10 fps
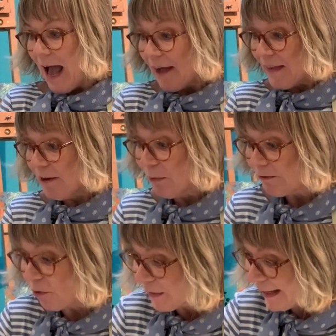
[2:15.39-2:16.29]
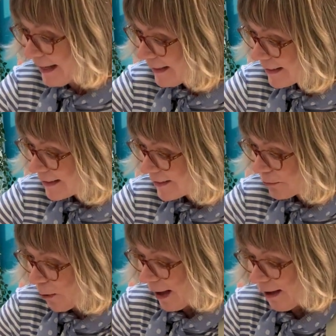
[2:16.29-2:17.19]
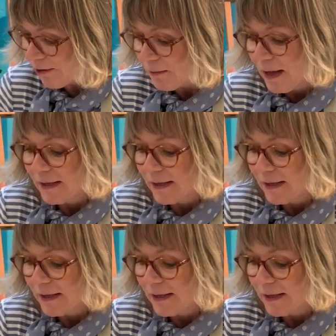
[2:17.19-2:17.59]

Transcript: And then we've got the inks as well,